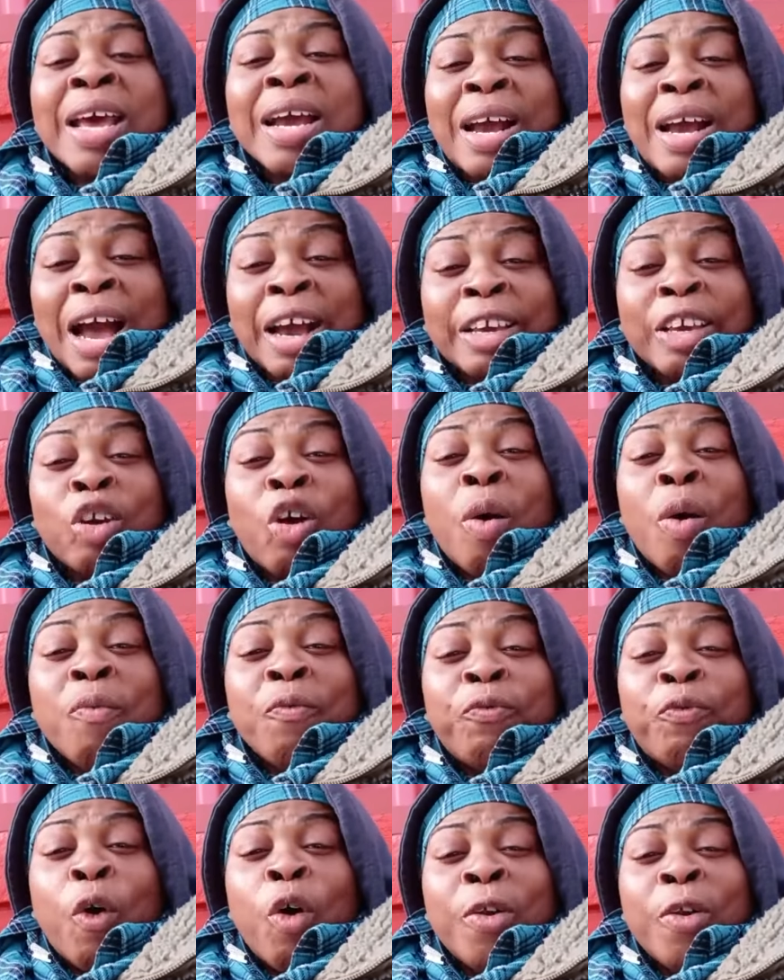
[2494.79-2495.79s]
Cocky come
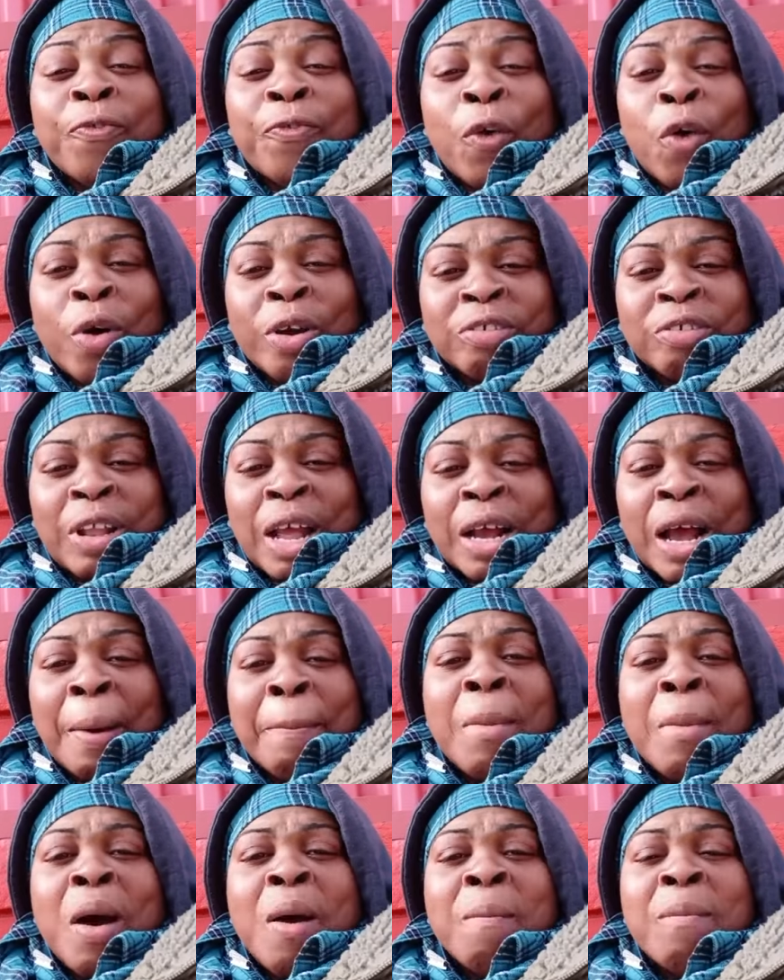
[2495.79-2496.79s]
full force like a
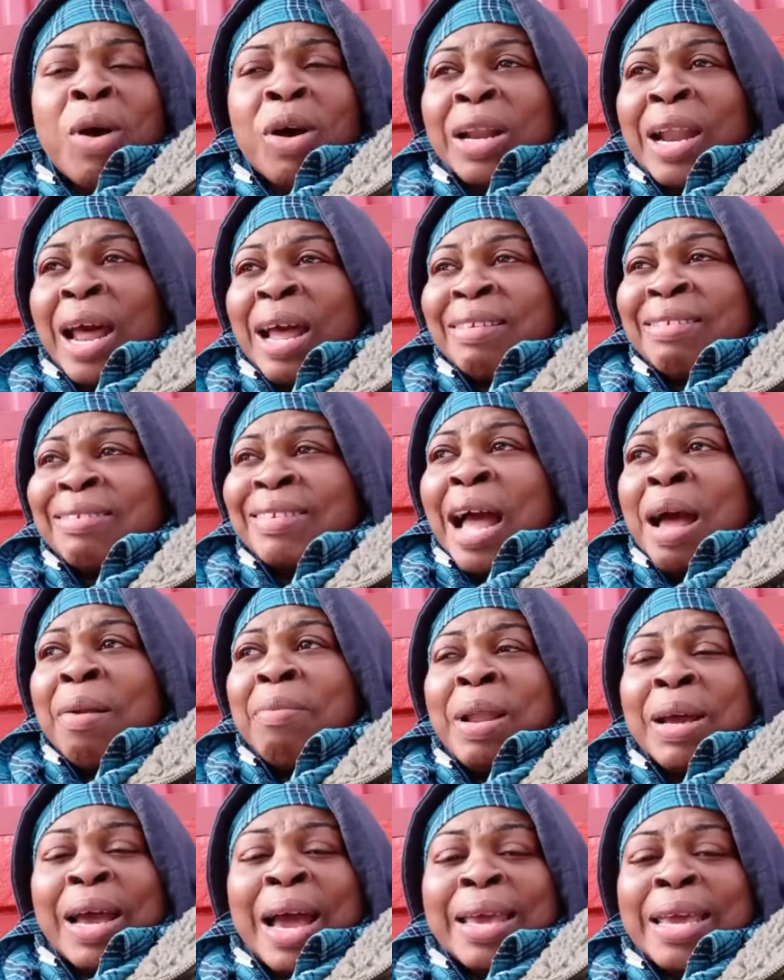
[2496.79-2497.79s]
bumbo clot
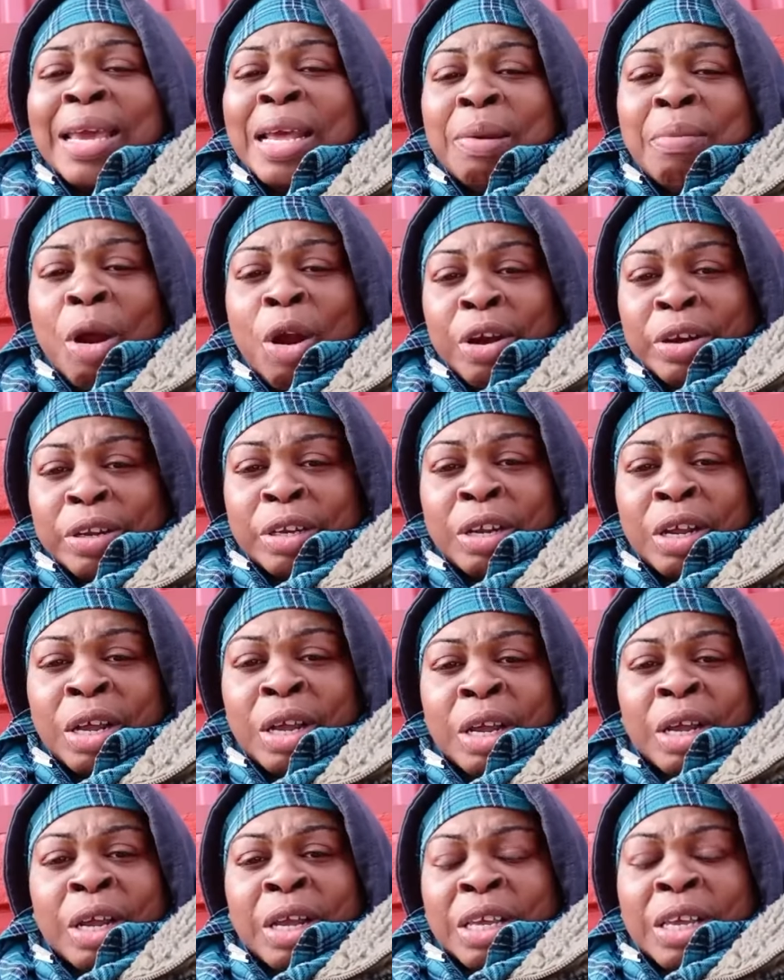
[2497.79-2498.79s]
storm, like a Gilbert.
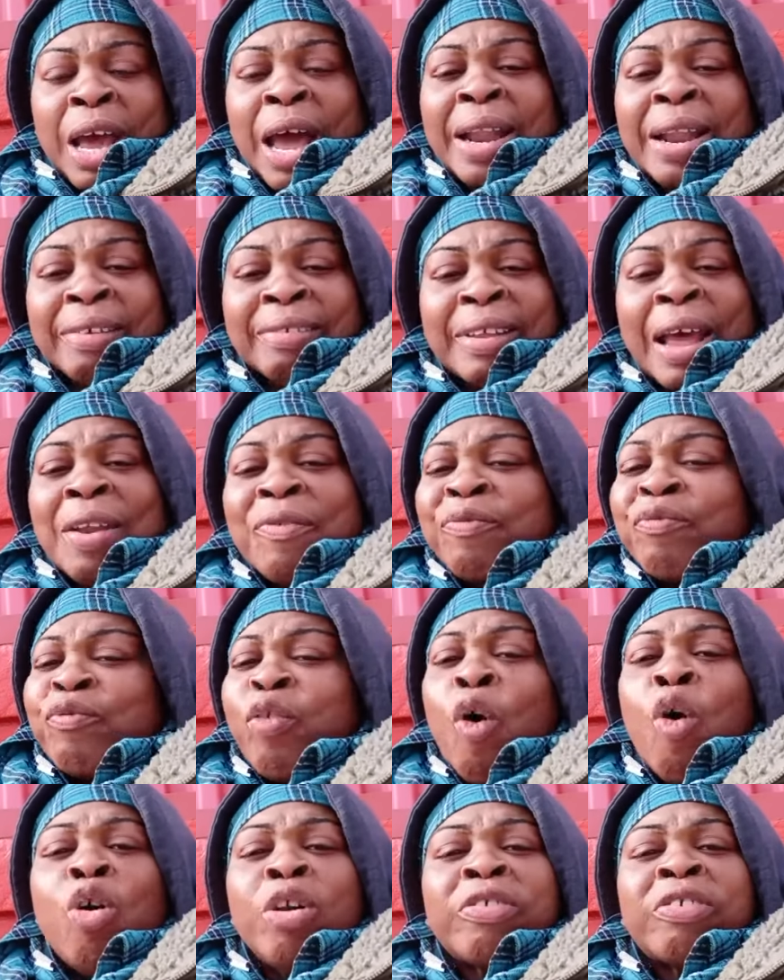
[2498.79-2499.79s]
You understand?
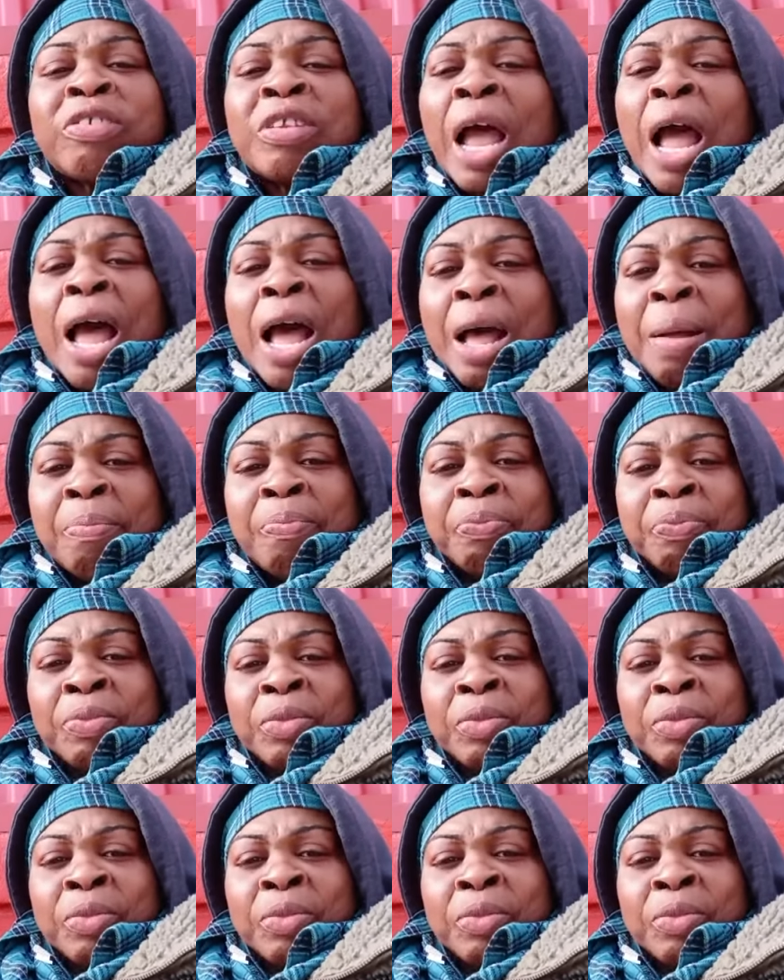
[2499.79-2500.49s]
Full storm.